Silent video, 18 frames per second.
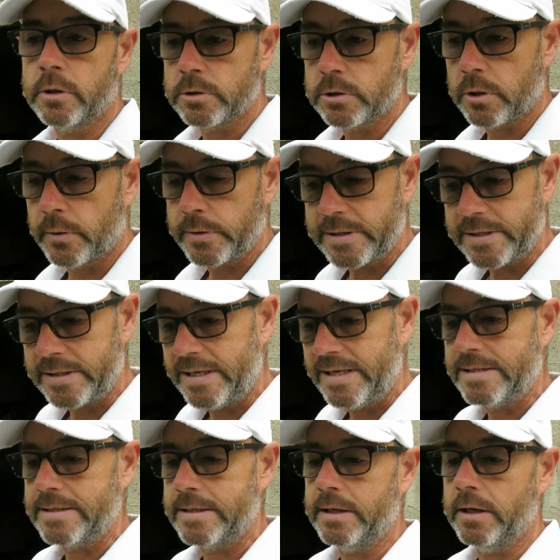So I didn't
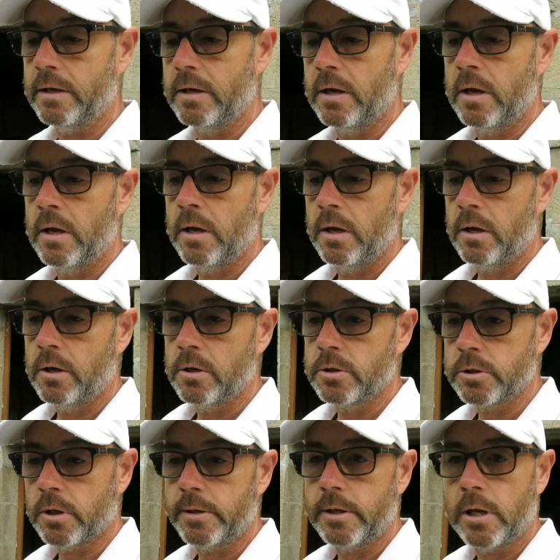eat it,
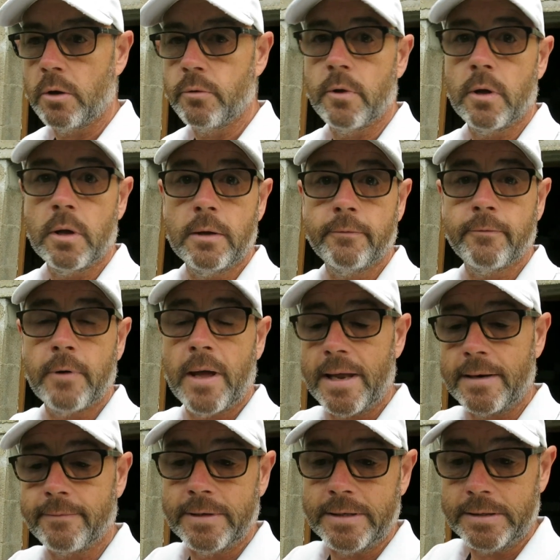because I know that if I
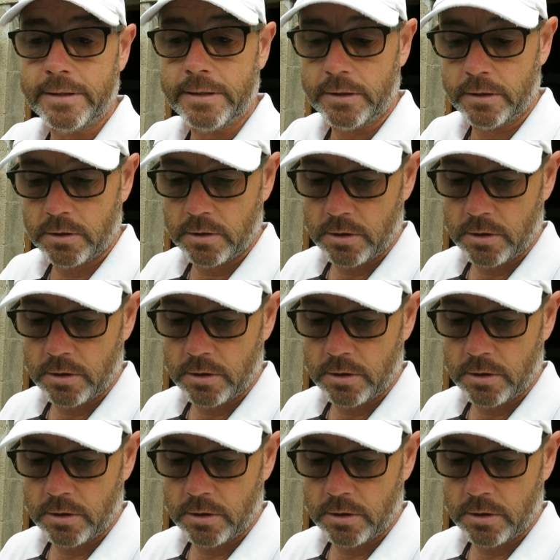had eaten it,